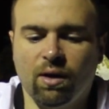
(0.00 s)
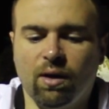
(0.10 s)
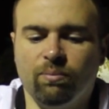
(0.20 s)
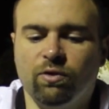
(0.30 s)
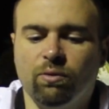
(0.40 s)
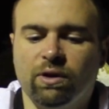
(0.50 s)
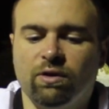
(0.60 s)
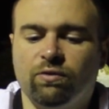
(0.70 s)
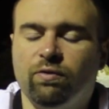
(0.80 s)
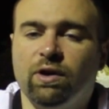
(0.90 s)
I'm doing
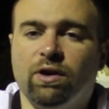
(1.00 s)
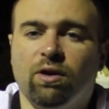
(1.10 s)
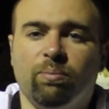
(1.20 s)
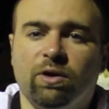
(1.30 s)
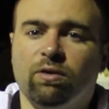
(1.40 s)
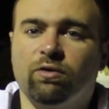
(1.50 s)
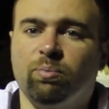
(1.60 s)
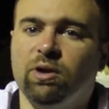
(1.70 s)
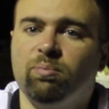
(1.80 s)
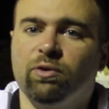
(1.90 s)
this video because
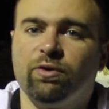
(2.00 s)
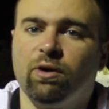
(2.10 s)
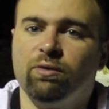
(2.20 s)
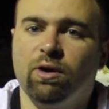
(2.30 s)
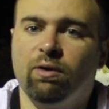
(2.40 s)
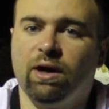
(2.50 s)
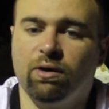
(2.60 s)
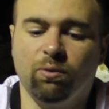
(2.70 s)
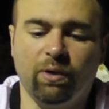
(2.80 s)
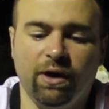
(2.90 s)
people don't know how
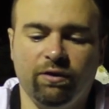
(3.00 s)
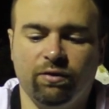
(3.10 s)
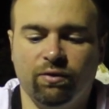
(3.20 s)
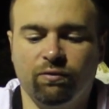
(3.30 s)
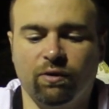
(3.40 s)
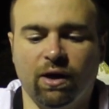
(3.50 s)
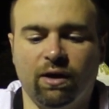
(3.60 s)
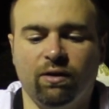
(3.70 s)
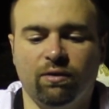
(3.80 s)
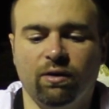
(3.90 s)
to wait for
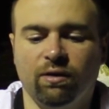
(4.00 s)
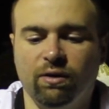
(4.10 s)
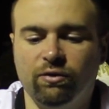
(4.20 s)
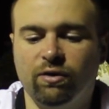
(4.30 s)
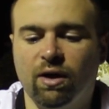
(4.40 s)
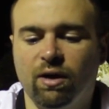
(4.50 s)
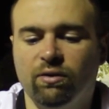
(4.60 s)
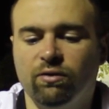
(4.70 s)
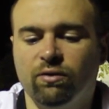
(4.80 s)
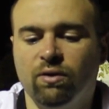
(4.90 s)
anything these
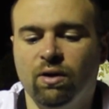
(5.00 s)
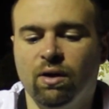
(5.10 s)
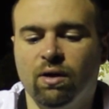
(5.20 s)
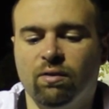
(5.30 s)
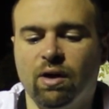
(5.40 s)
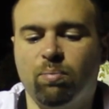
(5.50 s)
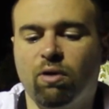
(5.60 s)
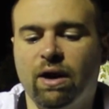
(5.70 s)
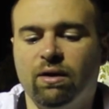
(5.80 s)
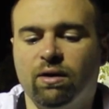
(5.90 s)
days. They
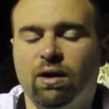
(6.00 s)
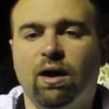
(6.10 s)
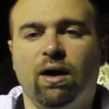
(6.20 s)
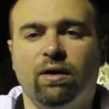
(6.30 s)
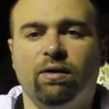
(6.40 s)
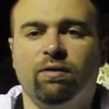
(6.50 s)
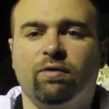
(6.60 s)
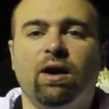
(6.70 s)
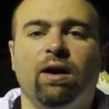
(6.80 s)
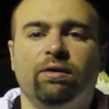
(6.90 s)
pray to God, and if
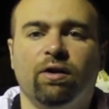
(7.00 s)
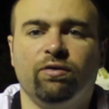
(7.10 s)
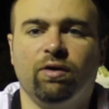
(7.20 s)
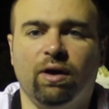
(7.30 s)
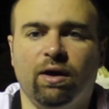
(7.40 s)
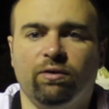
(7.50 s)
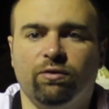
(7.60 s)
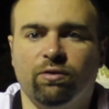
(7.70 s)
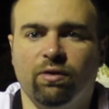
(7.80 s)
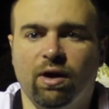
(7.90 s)
God doesn't
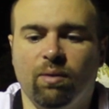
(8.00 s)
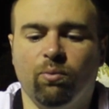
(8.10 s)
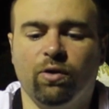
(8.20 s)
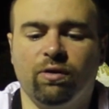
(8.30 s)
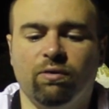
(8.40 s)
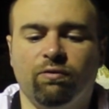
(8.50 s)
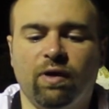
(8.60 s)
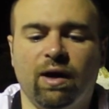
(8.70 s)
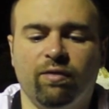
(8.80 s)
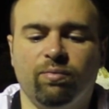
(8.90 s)
answer them within
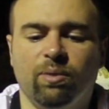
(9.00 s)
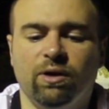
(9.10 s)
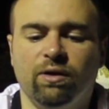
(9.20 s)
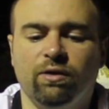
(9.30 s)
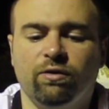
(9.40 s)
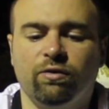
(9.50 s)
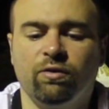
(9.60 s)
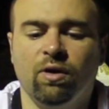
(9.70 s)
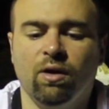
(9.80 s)
5 minutes,